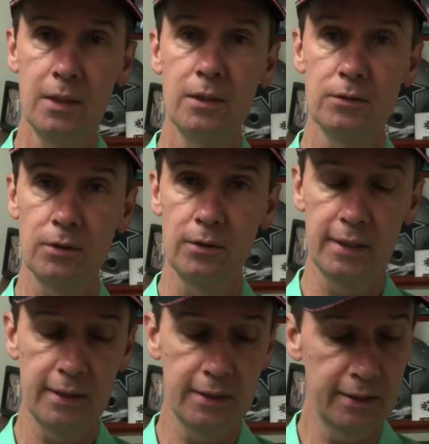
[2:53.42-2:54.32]
So
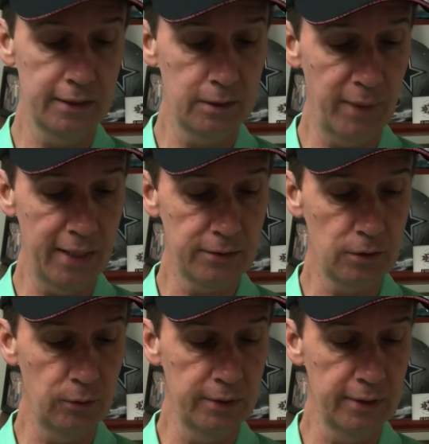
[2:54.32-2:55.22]
they need to get the bats
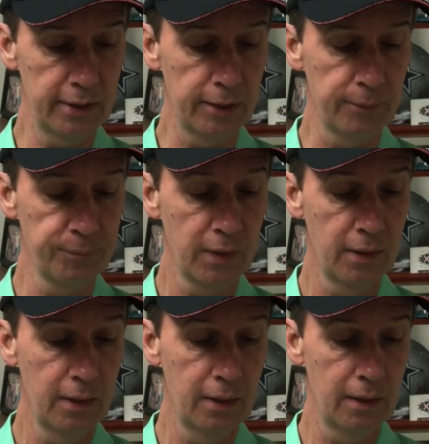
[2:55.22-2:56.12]
going there.
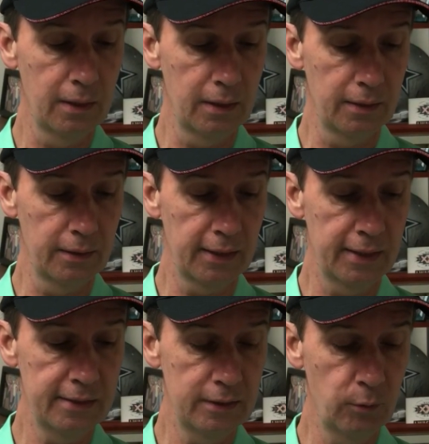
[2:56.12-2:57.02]
The
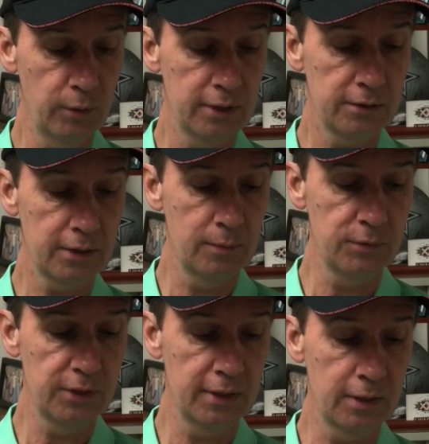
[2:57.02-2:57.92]
KT Wiz
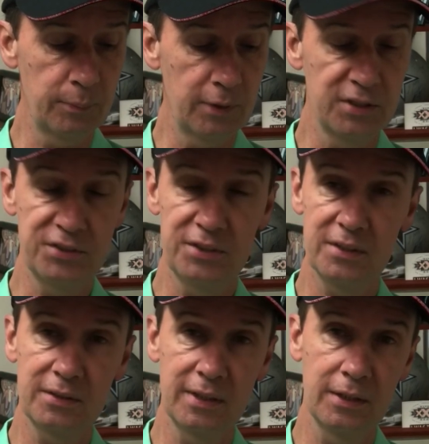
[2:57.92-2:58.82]
comes in at a plus
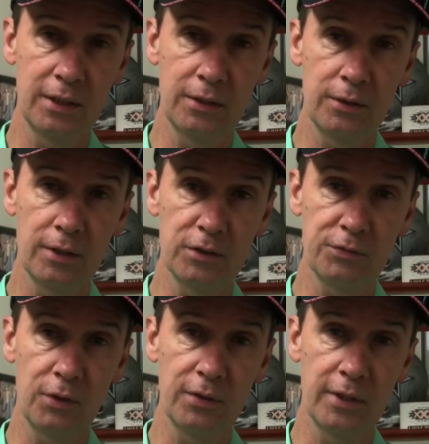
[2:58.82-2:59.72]
1,600. Thus
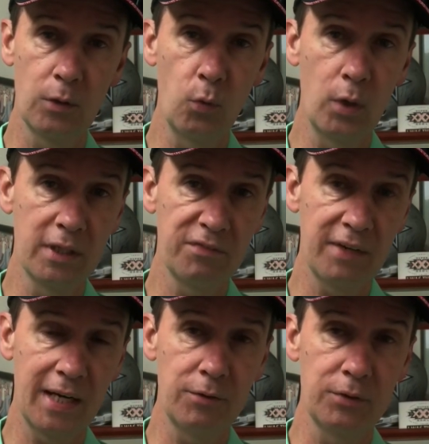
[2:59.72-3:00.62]
far, they are
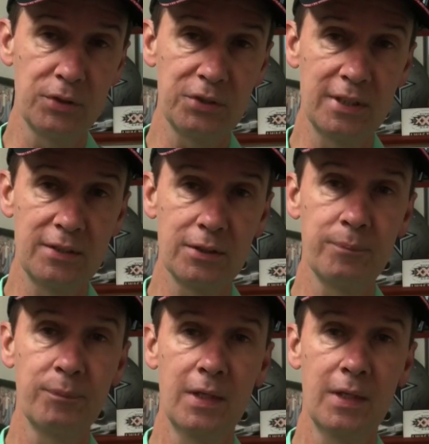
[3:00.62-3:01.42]
1-5 on the season.